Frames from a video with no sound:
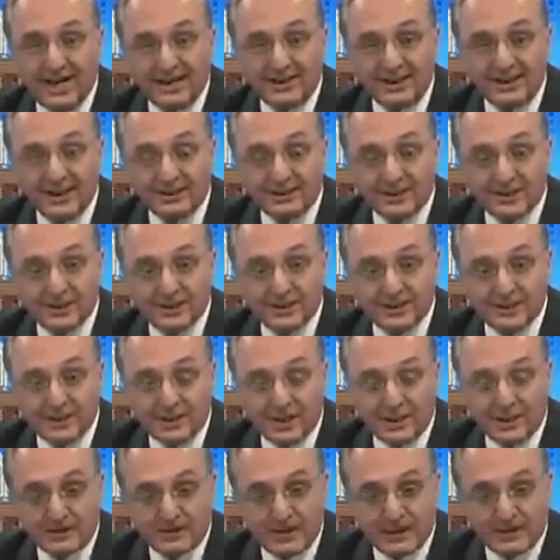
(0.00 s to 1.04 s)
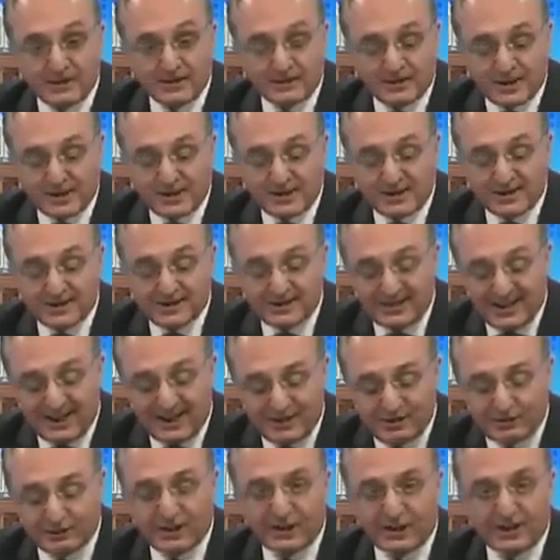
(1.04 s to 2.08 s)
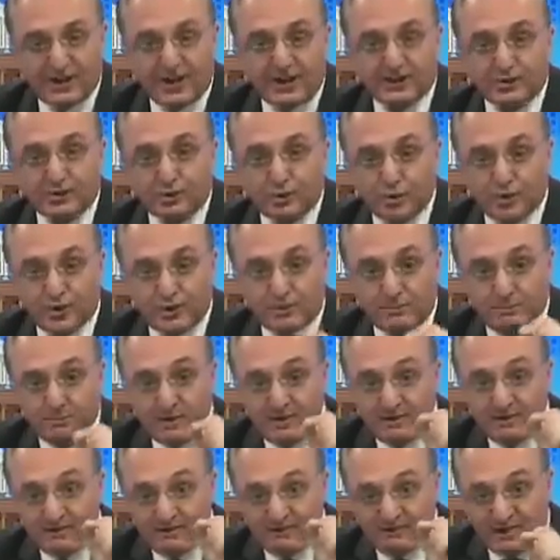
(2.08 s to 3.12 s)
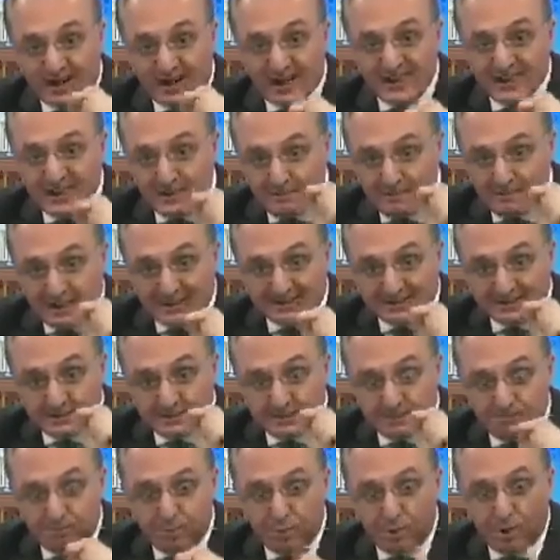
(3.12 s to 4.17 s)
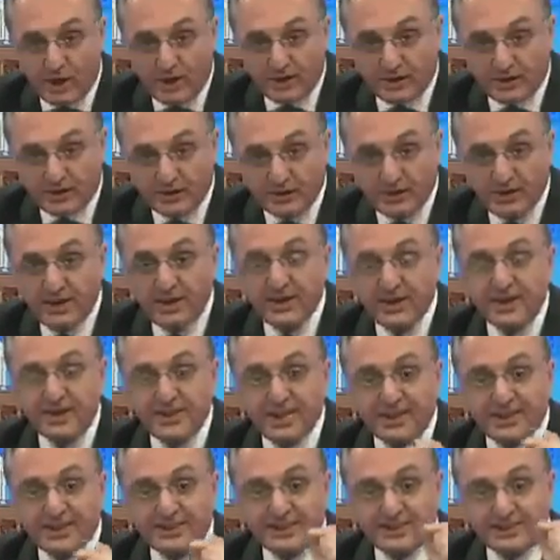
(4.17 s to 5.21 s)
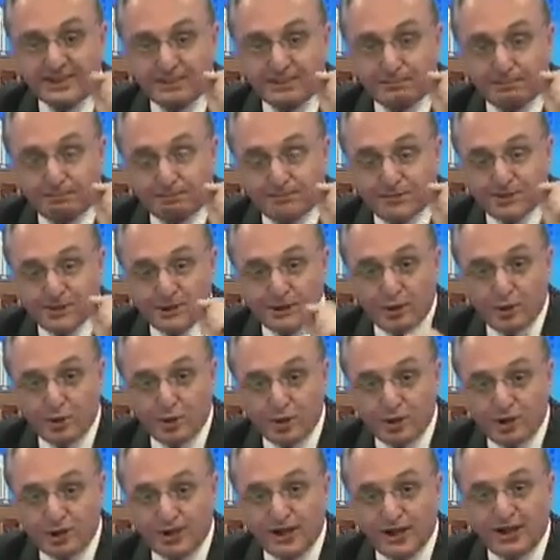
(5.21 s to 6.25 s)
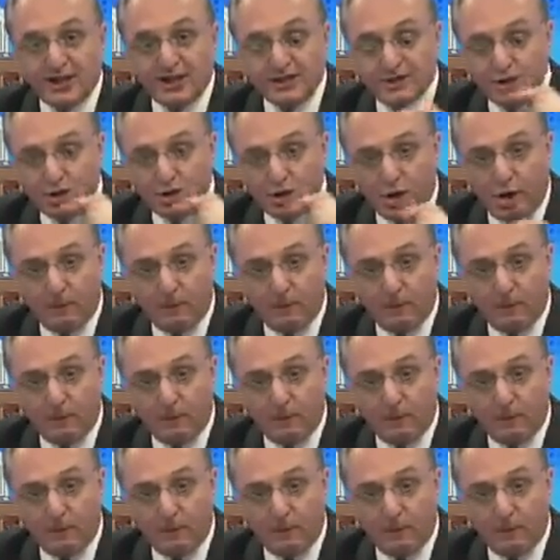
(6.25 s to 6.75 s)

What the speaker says: and there is disregard to the fundamental point that the solution is